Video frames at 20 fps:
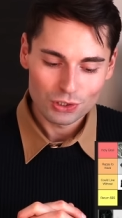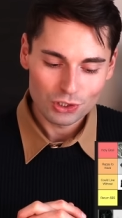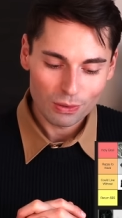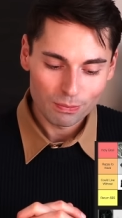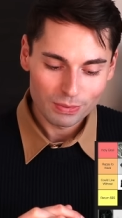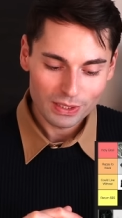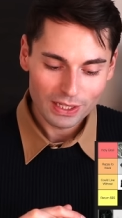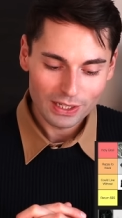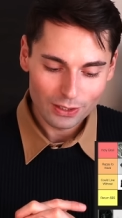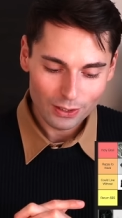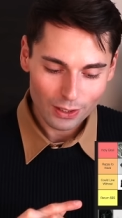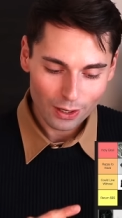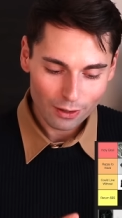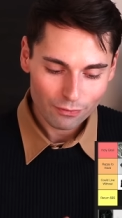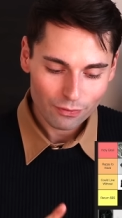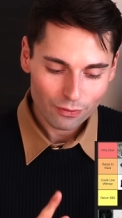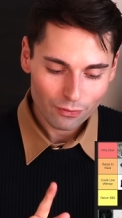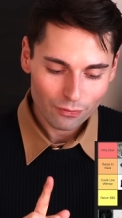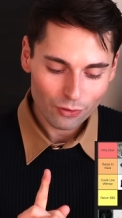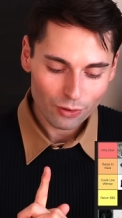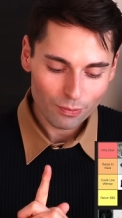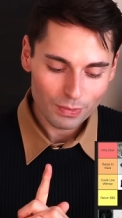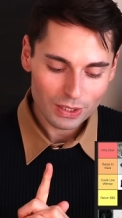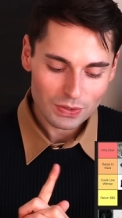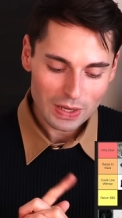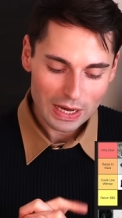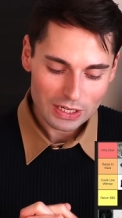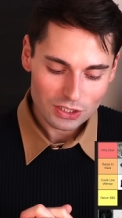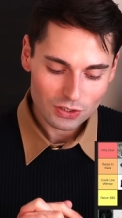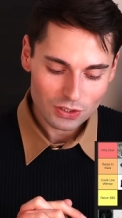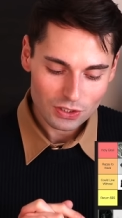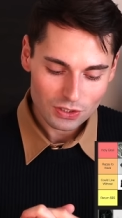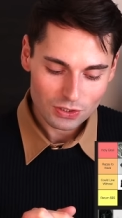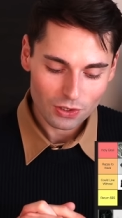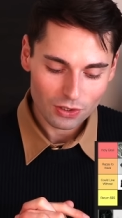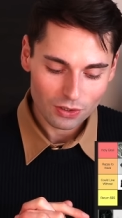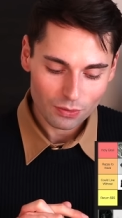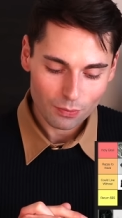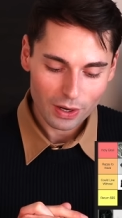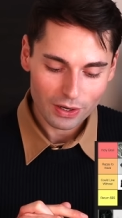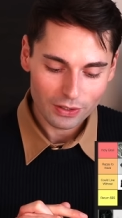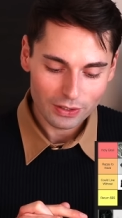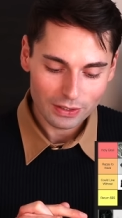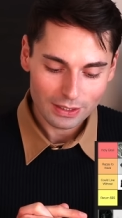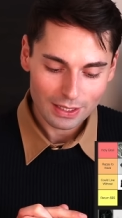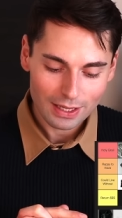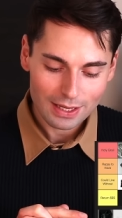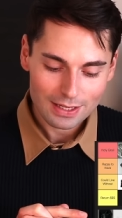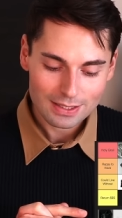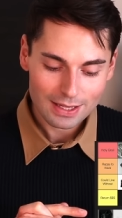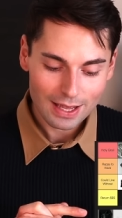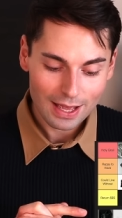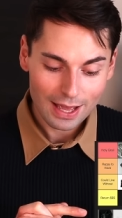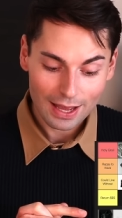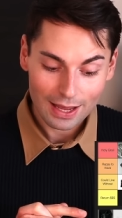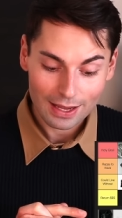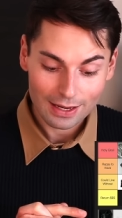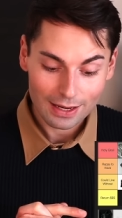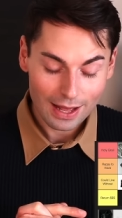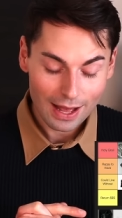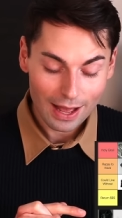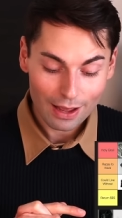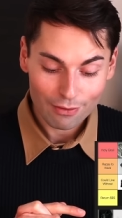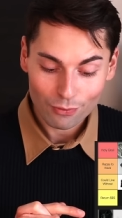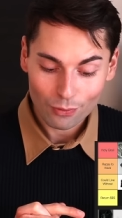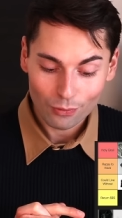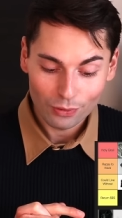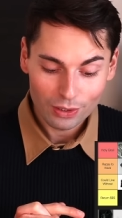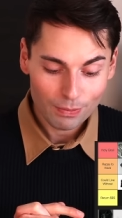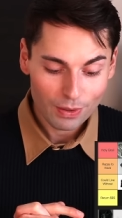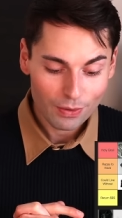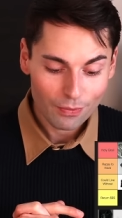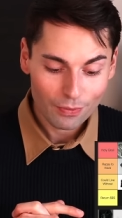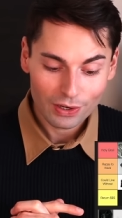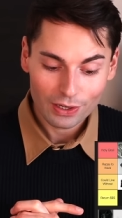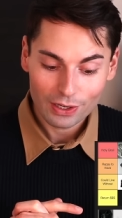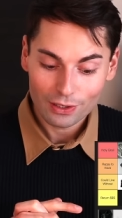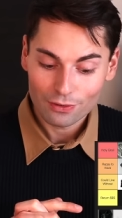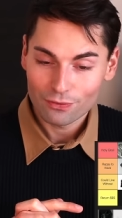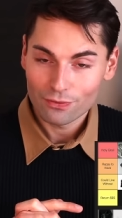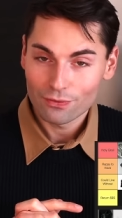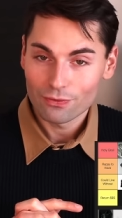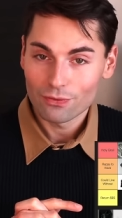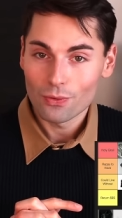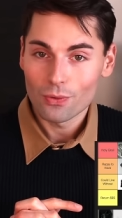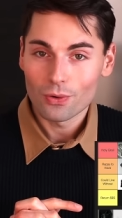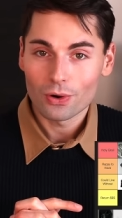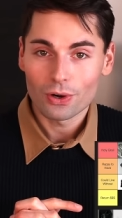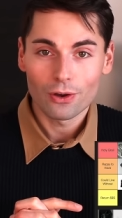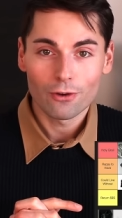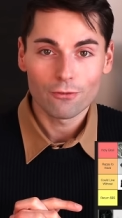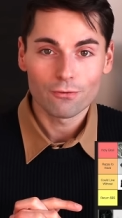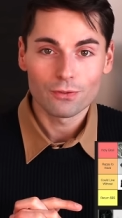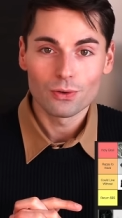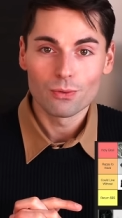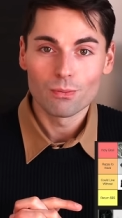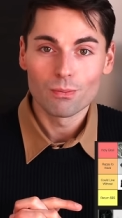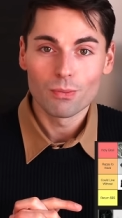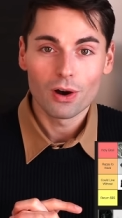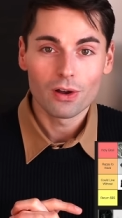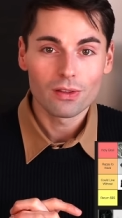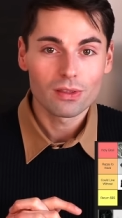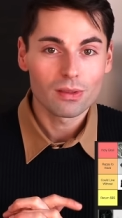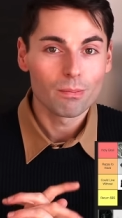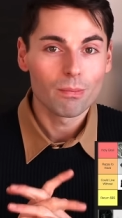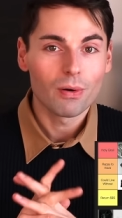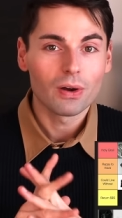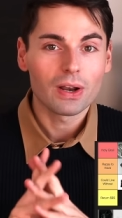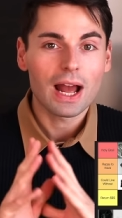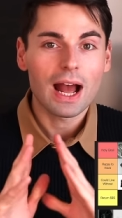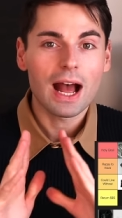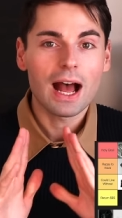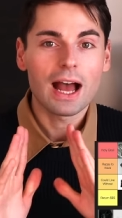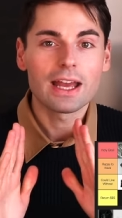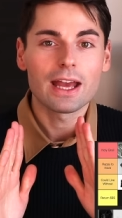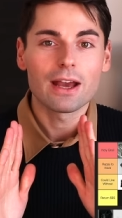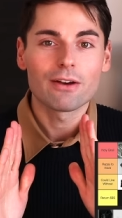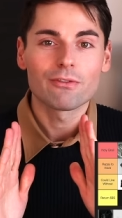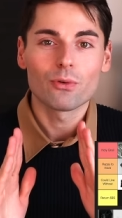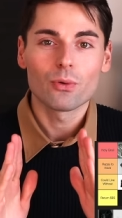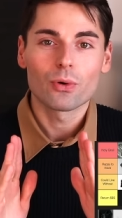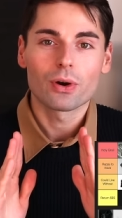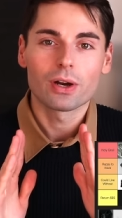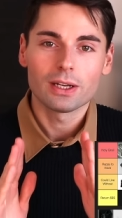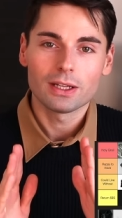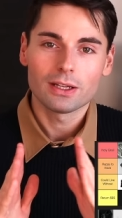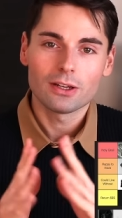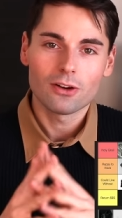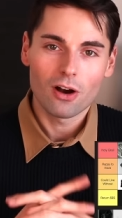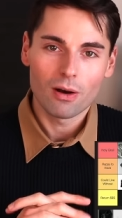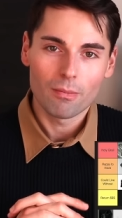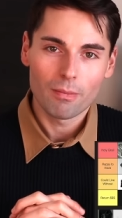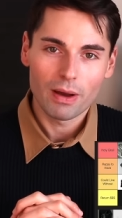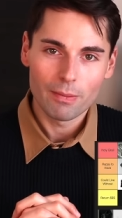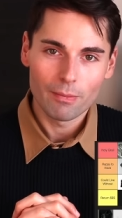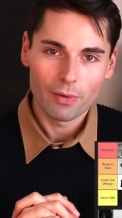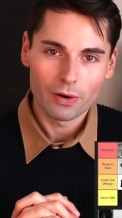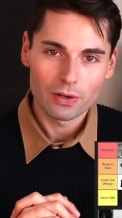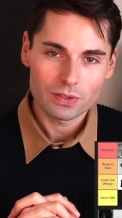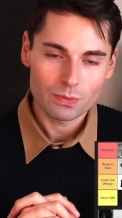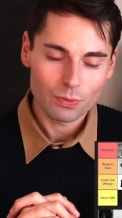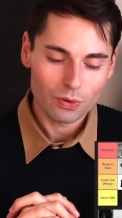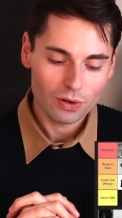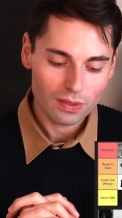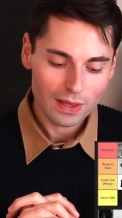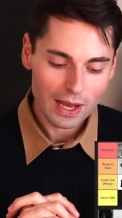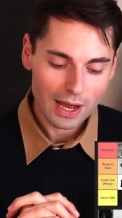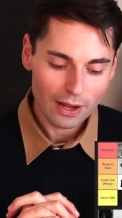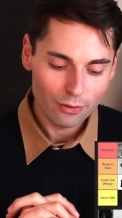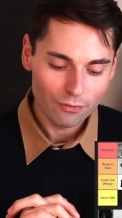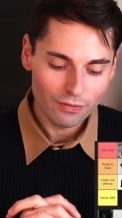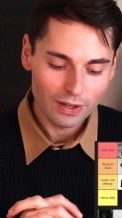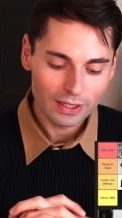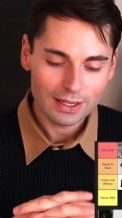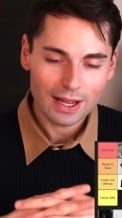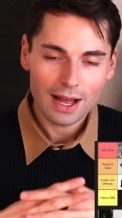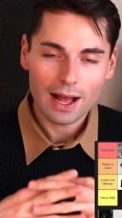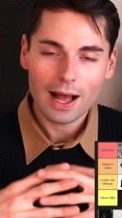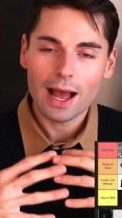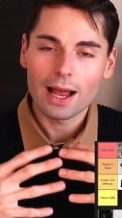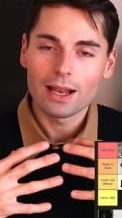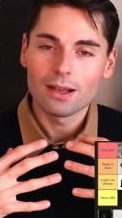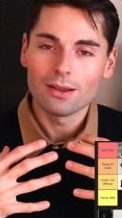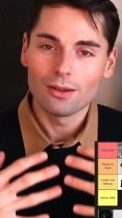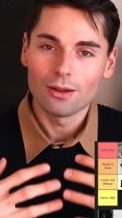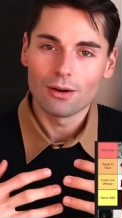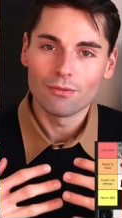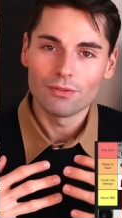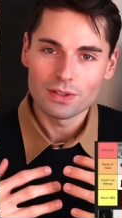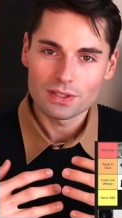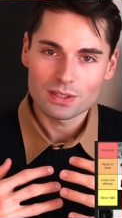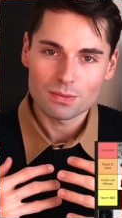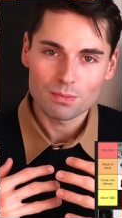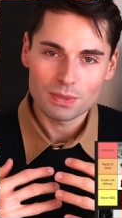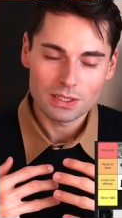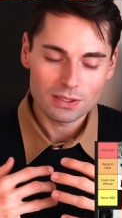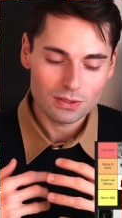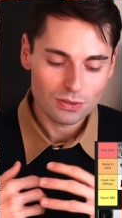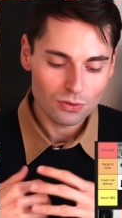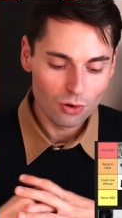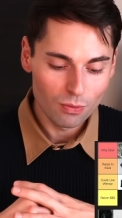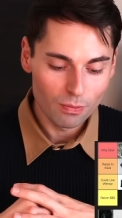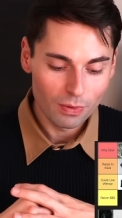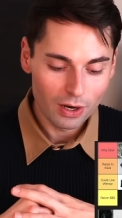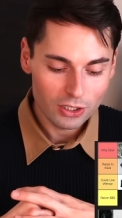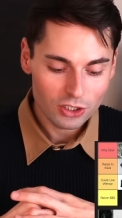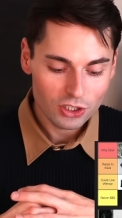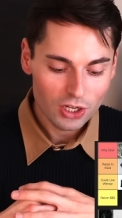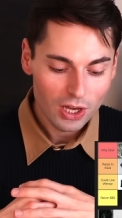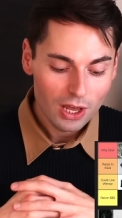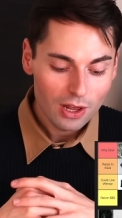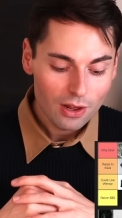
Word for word: dropped enough for me to actually start wearing this and I've only been wearing it for a few months but I have already got my money's worth out of it. I love this piece so much